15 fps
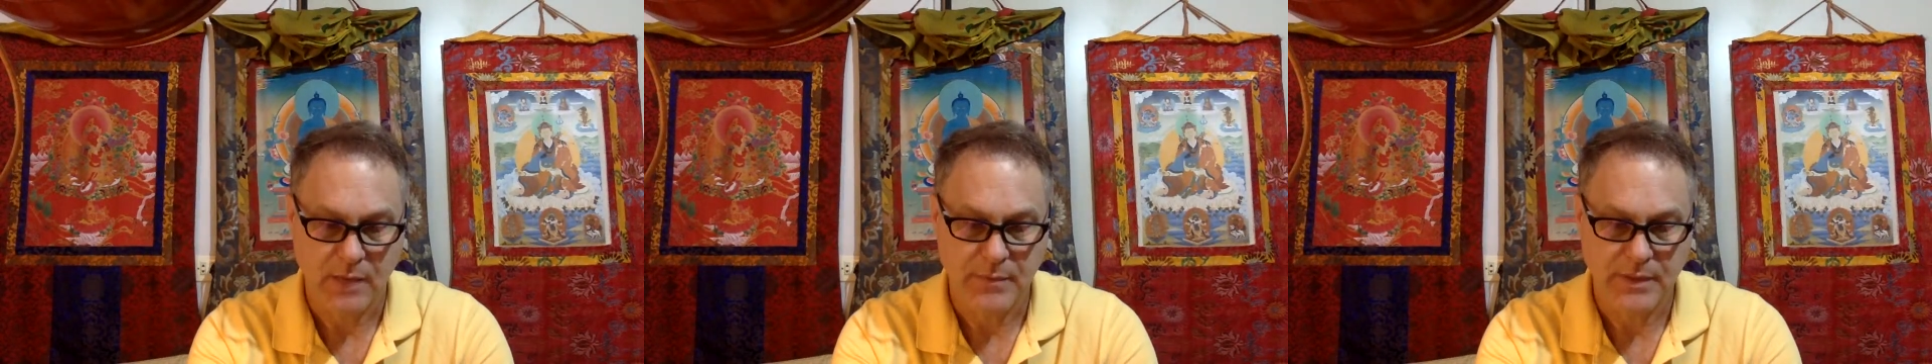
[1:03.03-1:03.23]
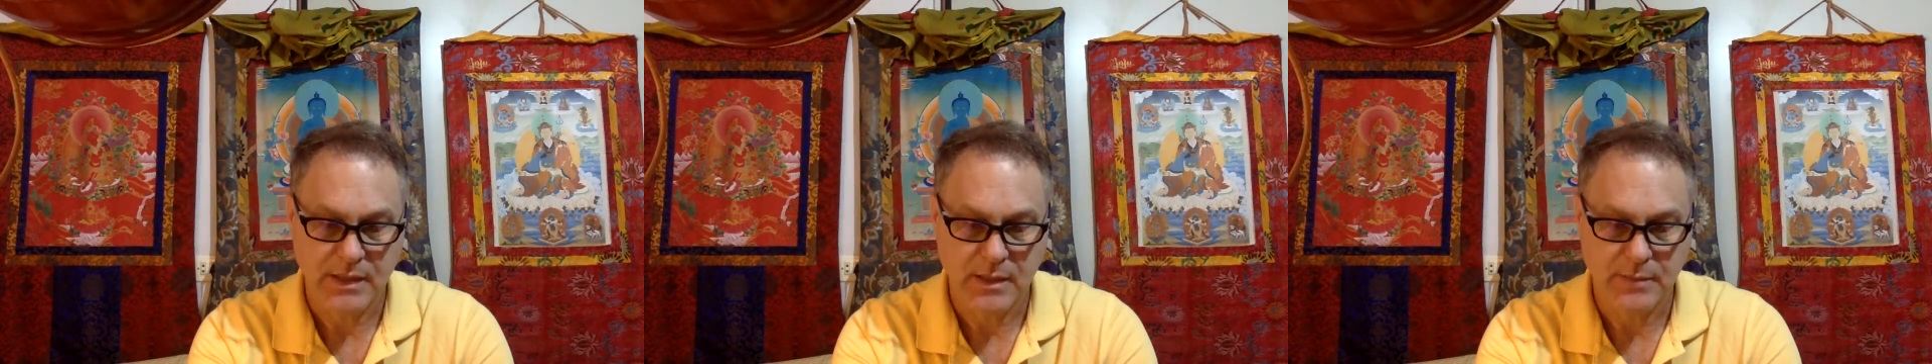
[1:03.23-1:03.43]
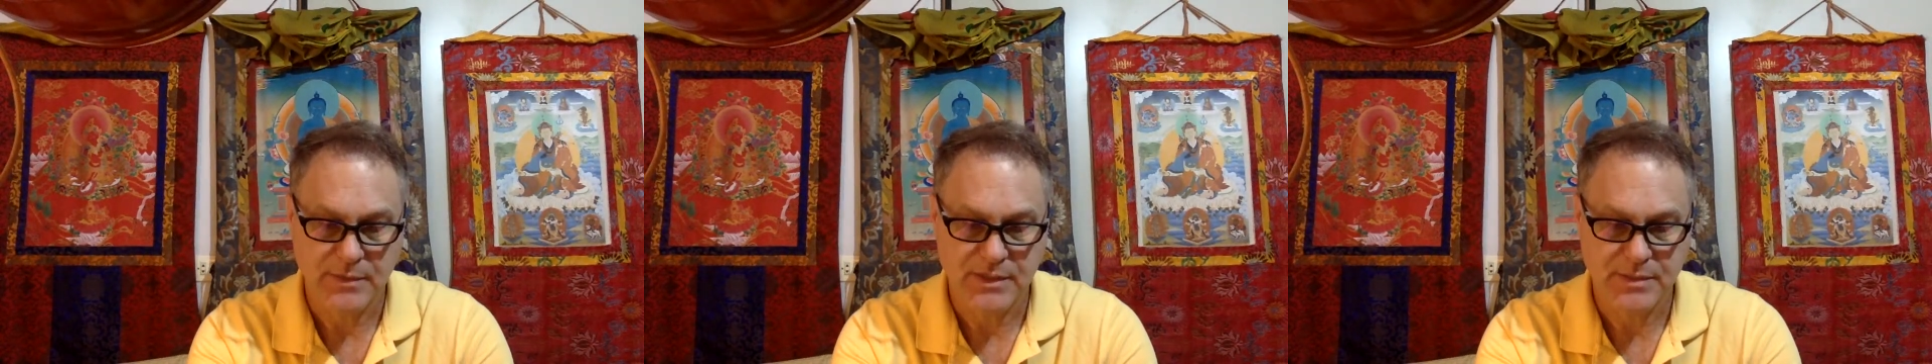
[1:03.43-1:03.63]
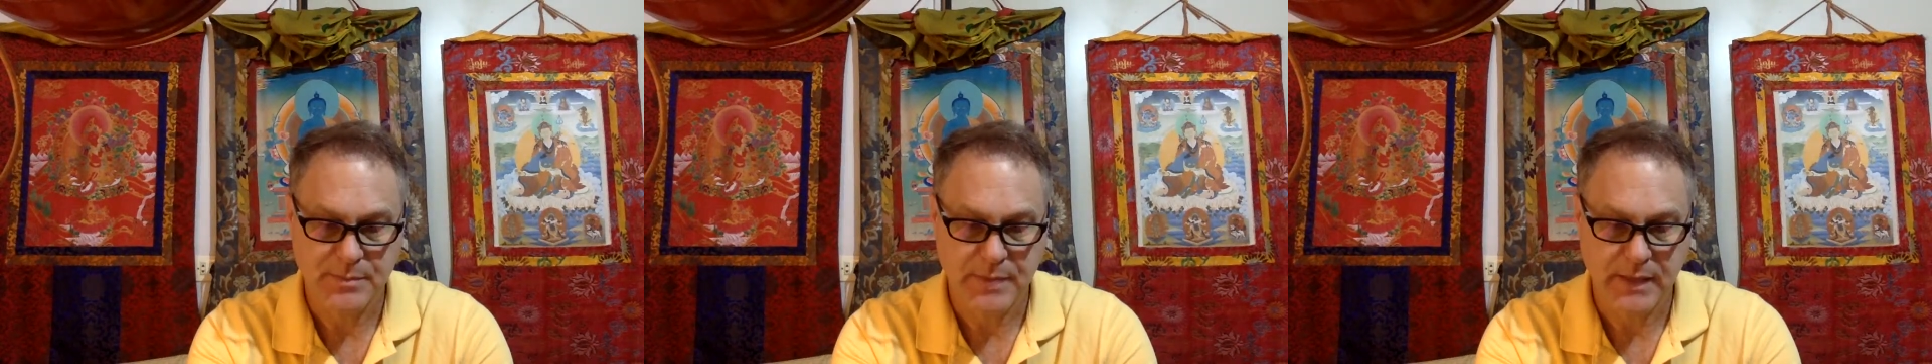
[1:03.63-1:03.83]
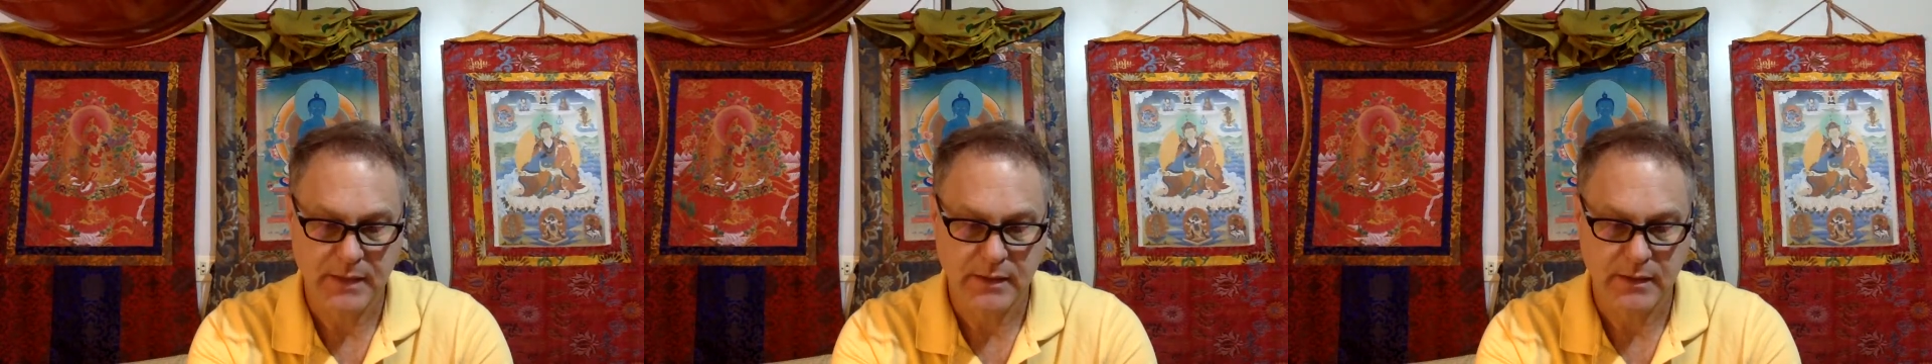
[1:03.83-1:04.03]
become
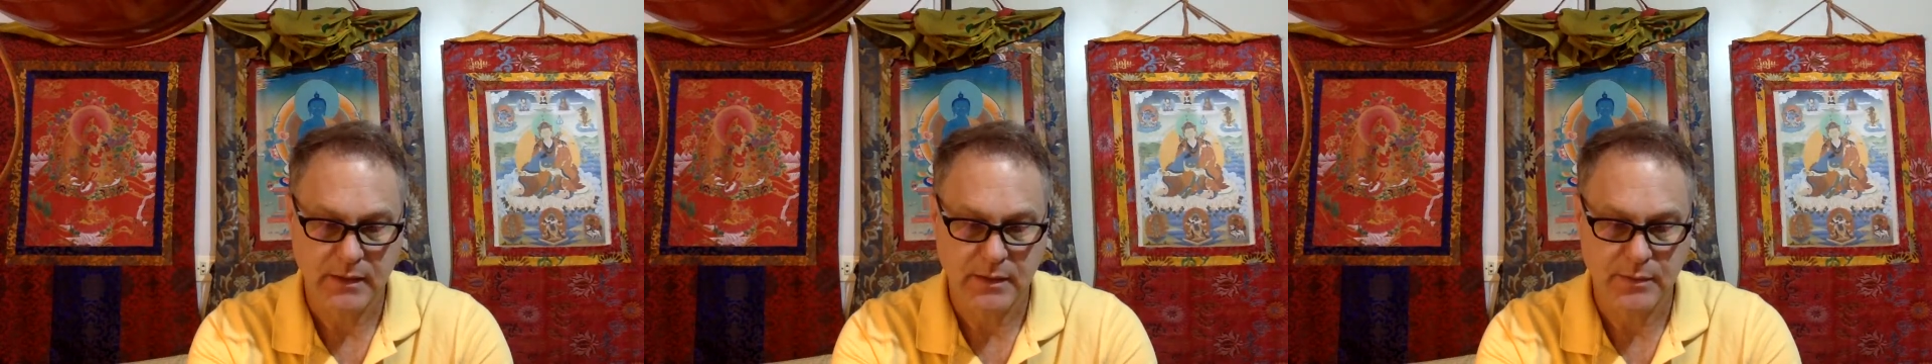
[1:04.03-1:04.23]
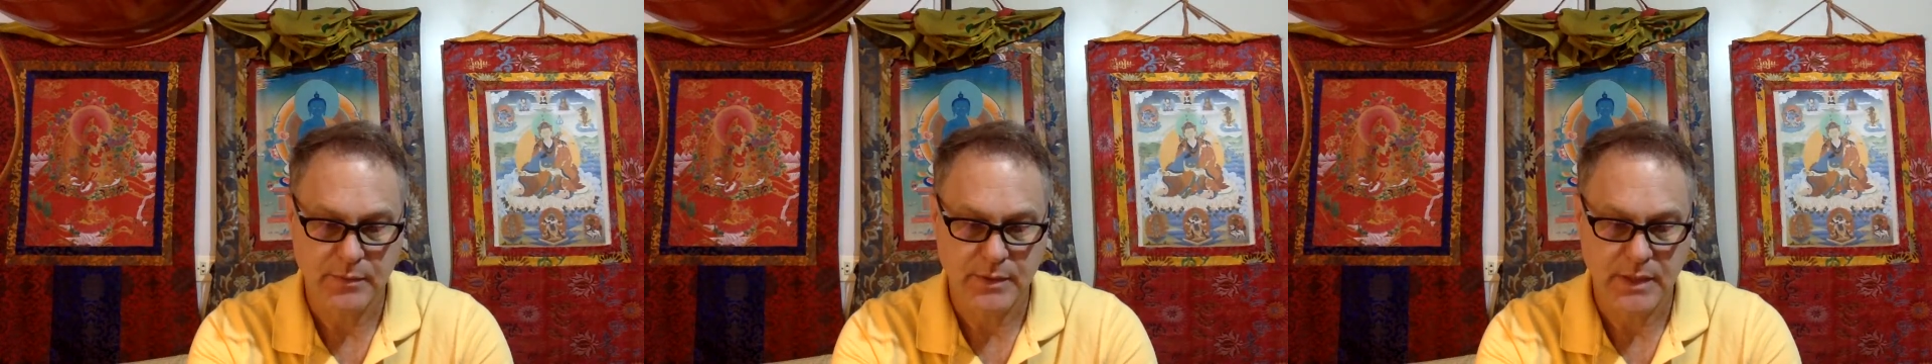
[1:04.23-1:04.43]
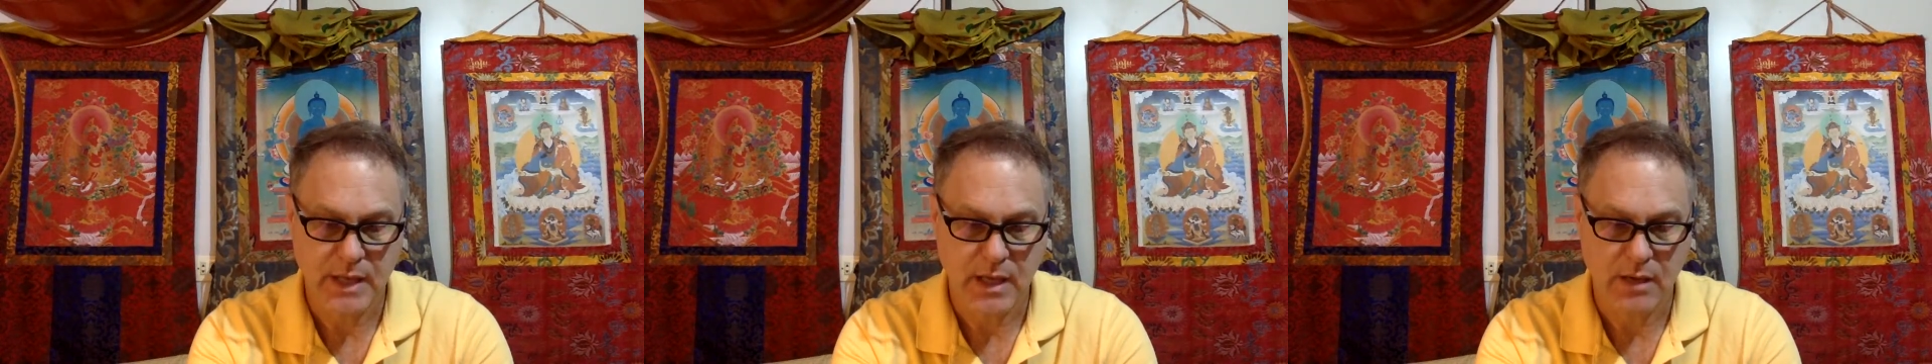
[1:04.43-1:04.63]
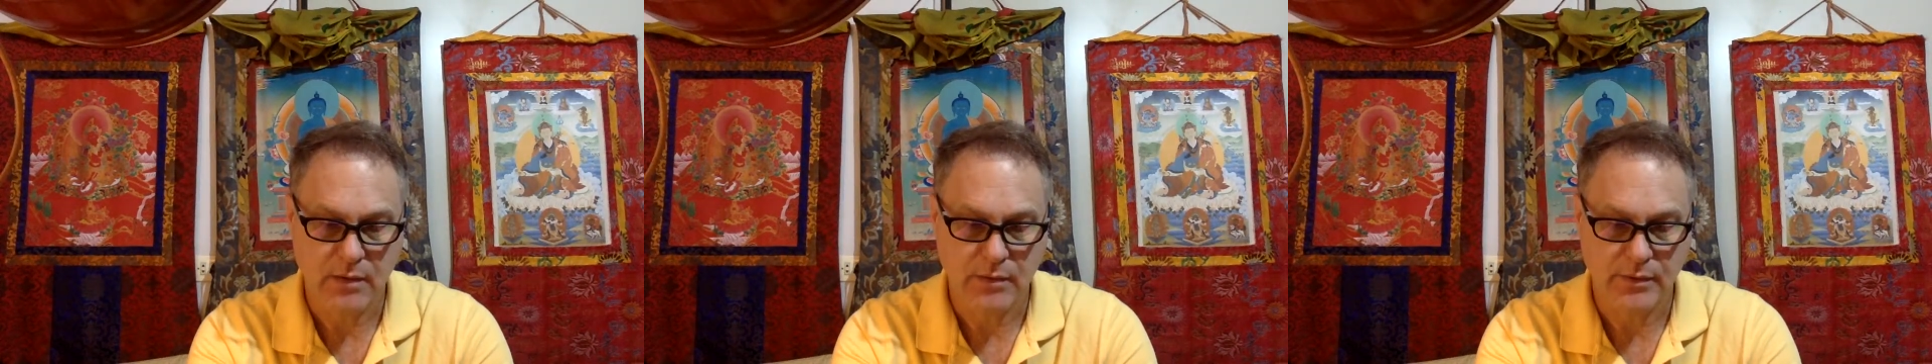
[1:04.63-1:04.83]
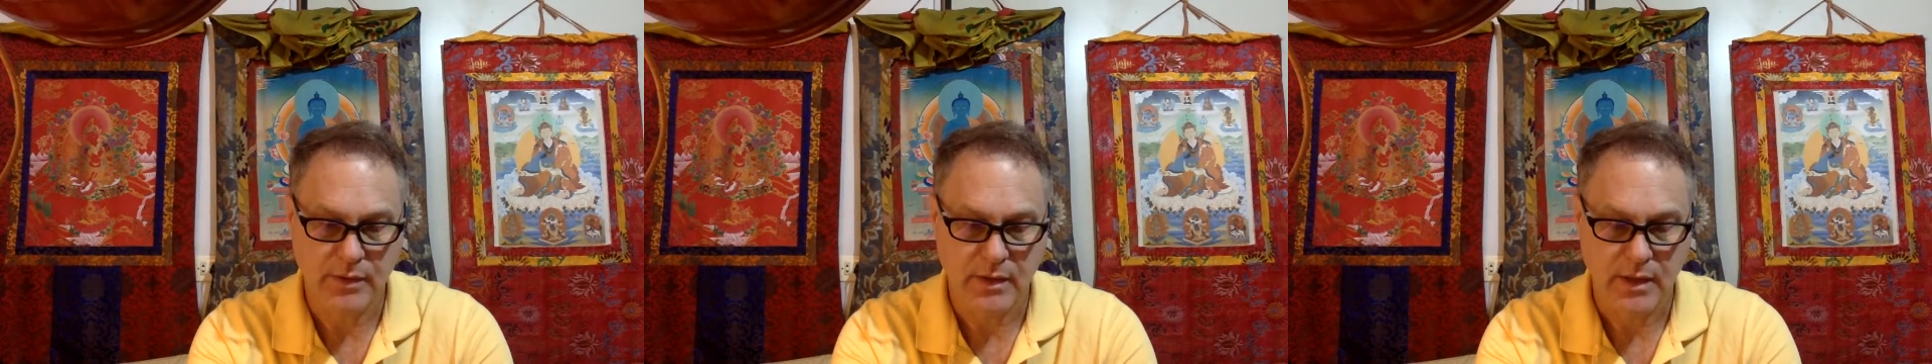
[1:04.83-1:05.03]
respected and
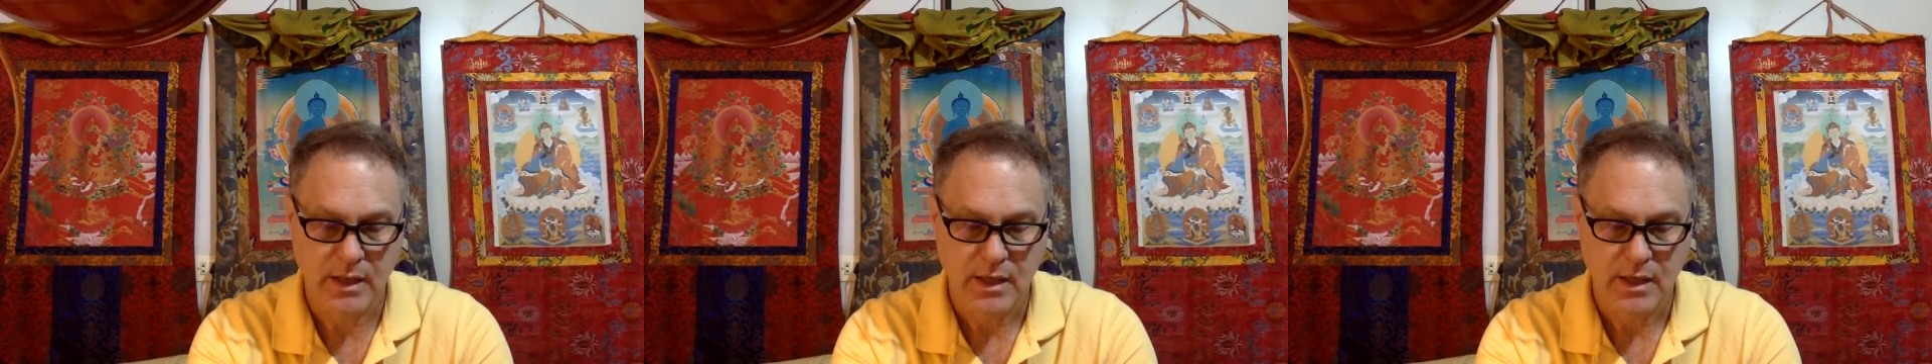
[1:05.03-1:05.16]
renowned